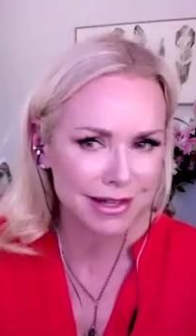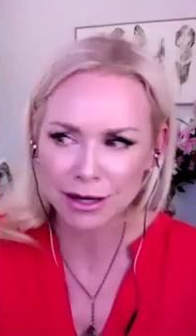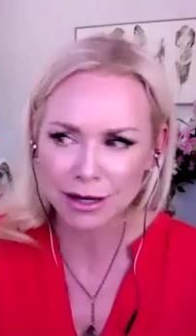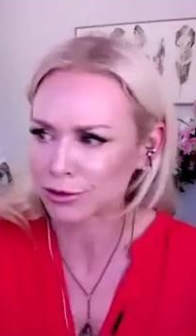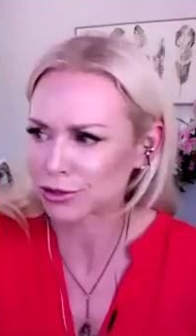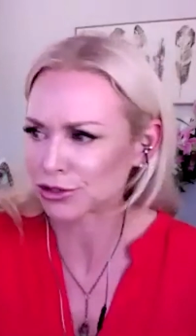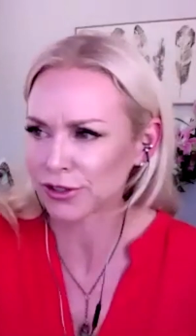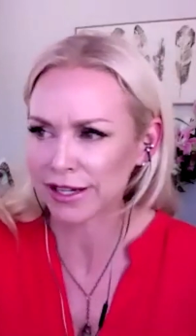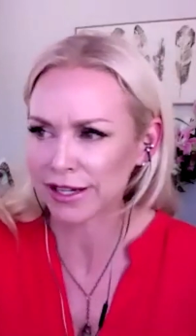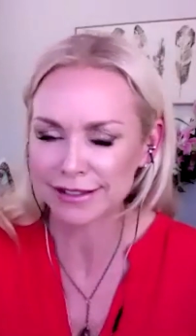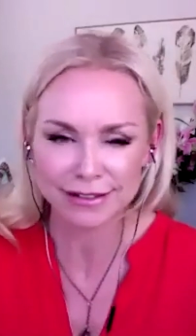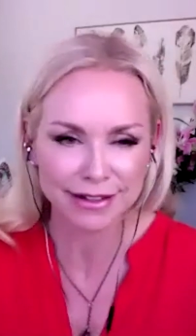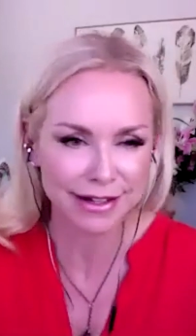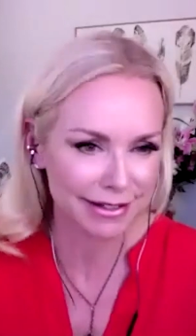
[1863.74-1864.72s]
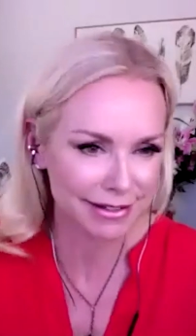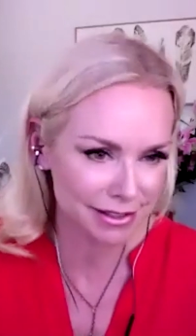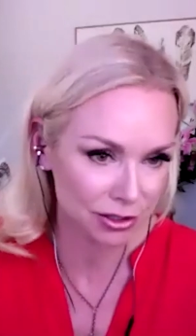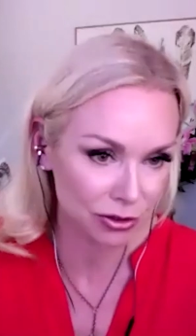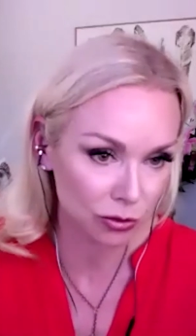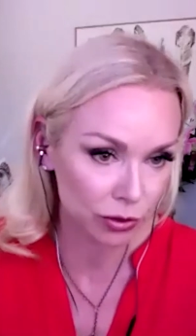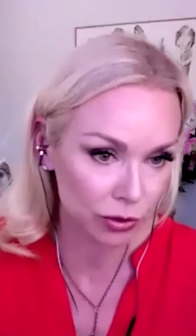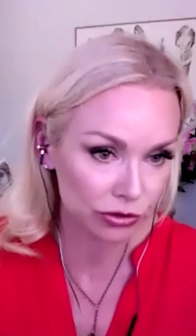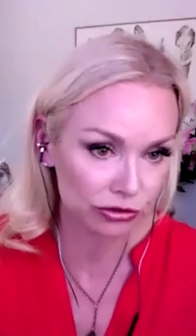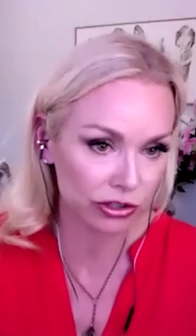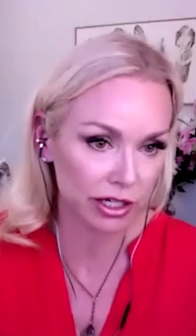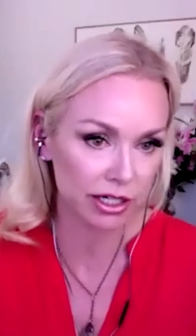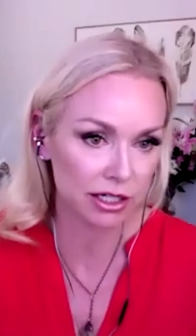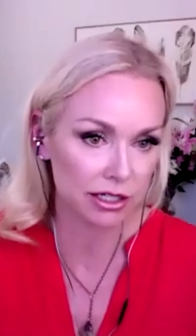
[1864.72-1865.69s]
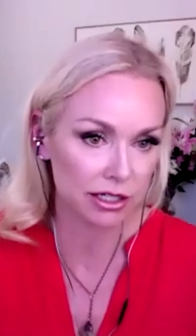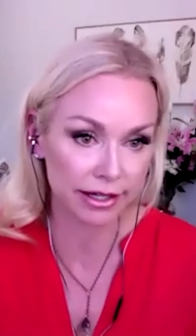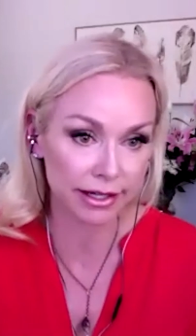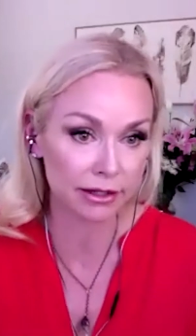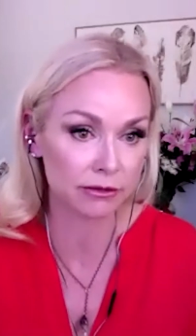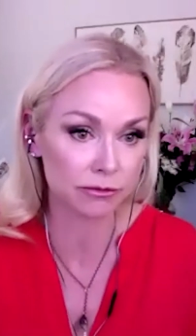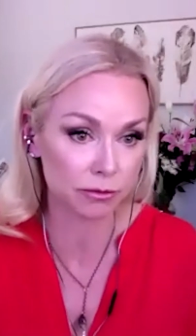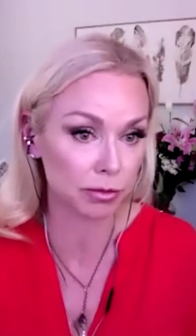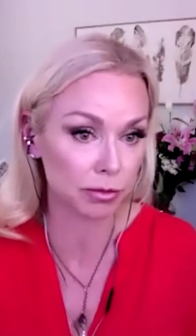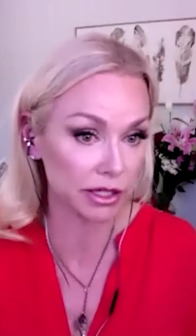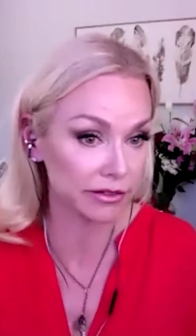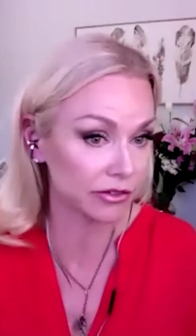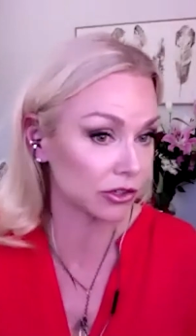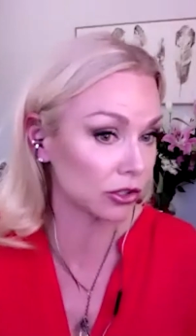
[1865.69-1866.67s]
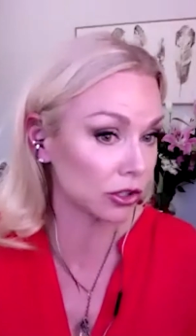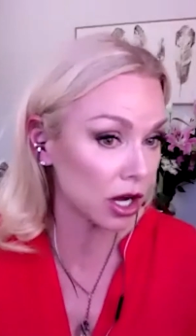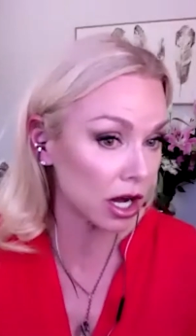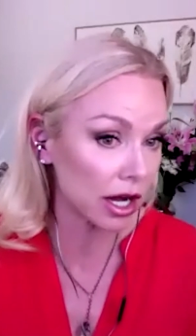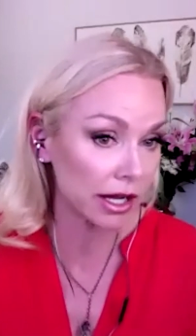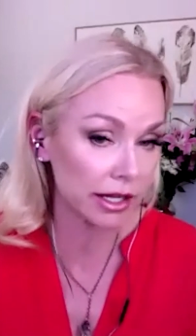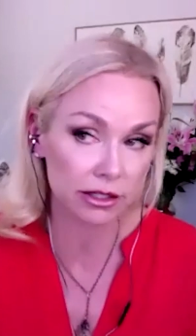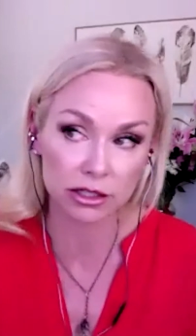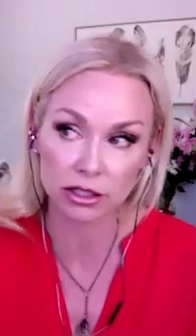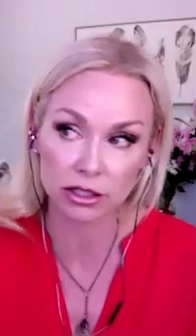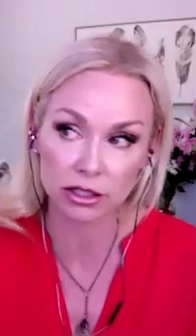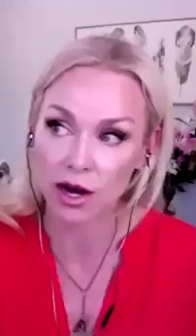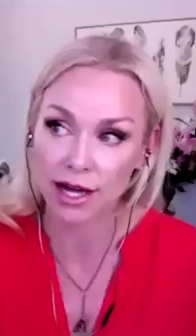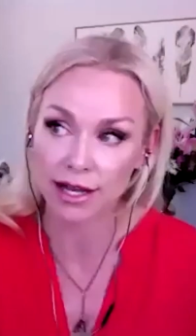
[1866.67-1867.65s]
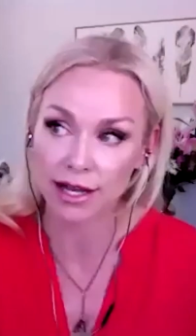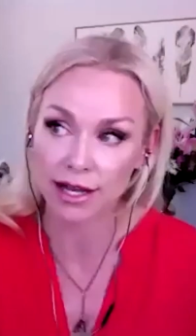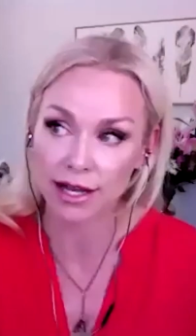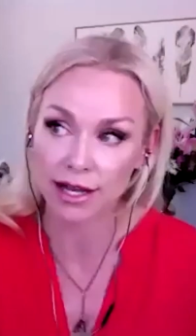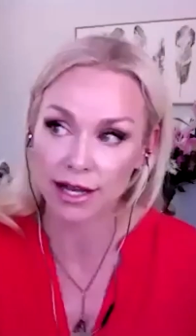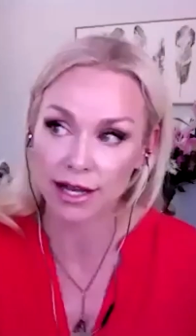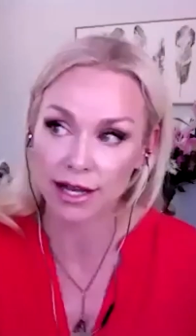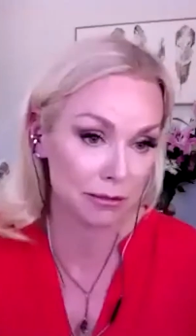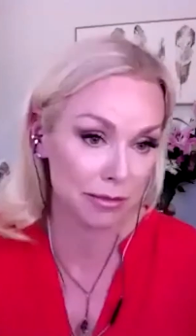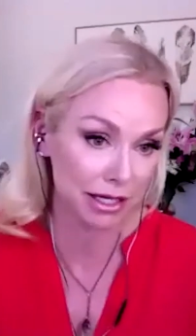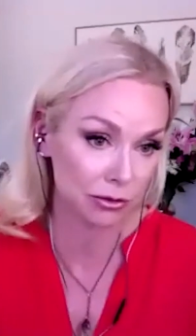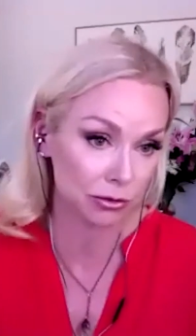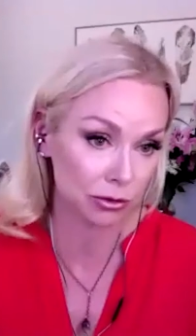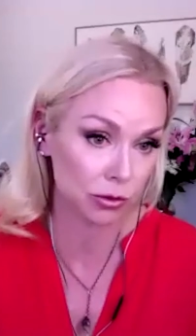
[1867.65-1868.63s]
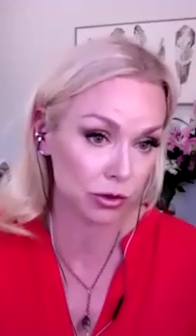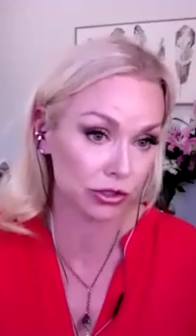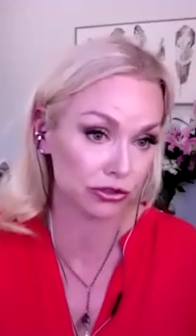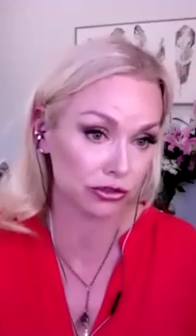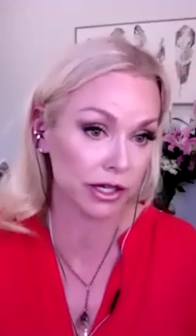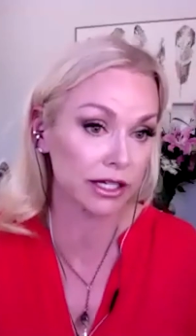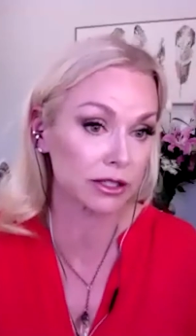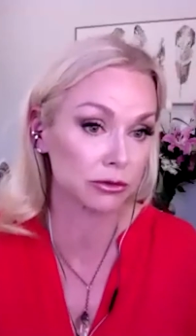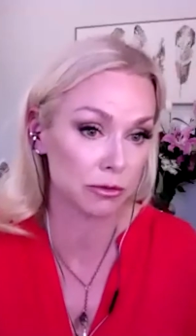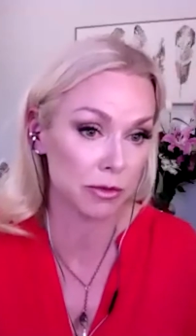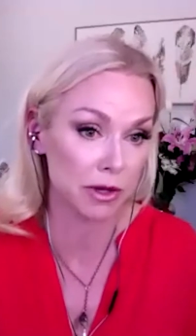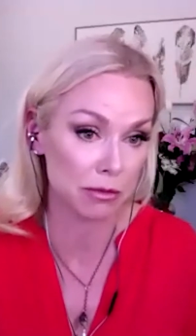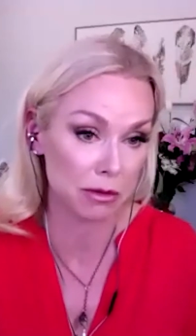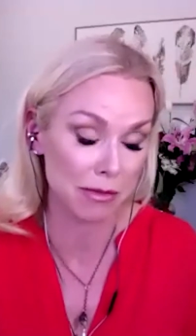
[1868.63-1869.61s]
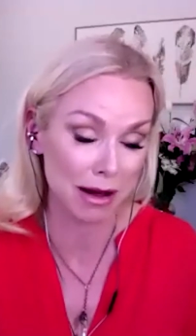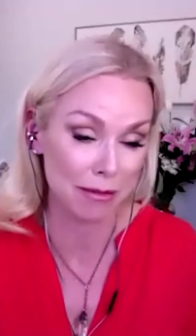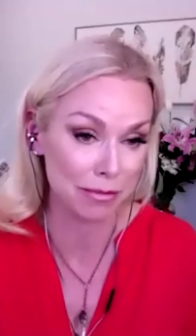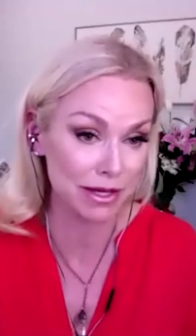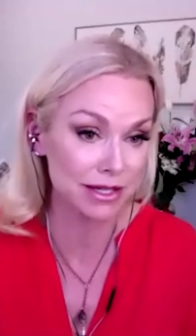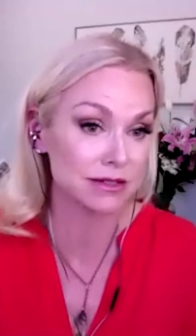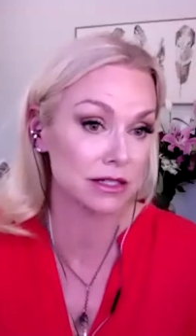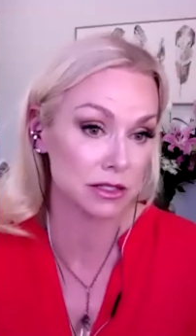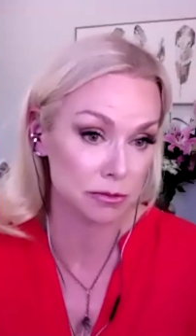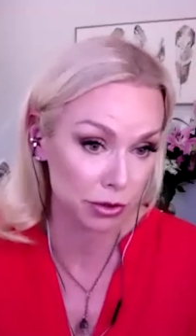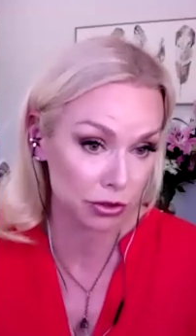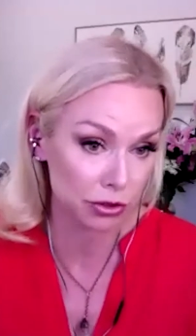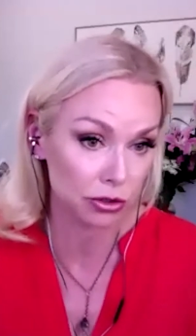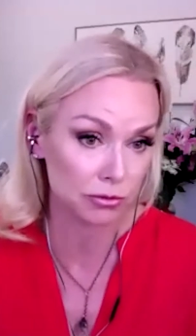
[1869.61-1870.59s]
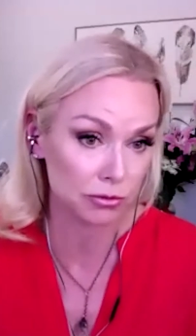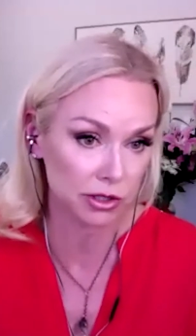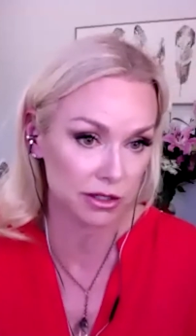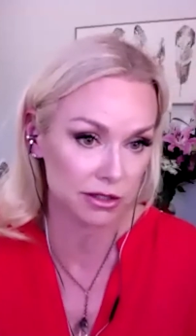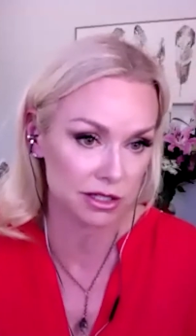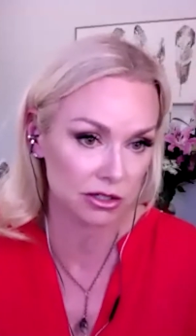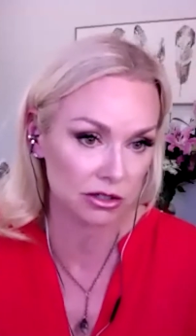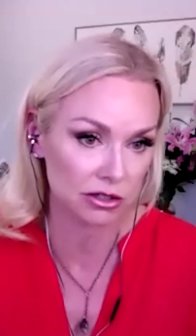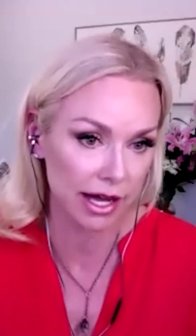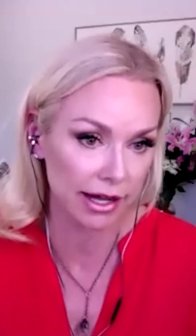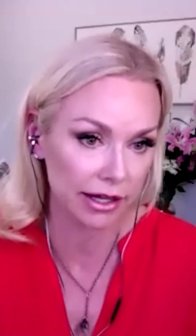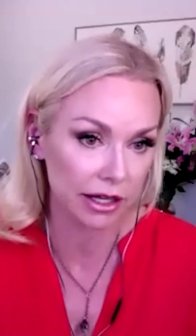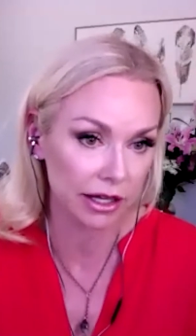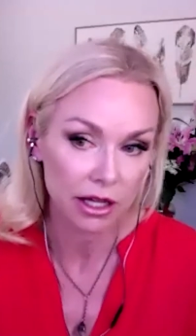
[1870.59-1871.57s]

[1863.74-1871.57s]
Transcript: I was training clients in a wheelchair. And believe it or not, I didn't think anybody would want to train with me, but my business boomed because they're like,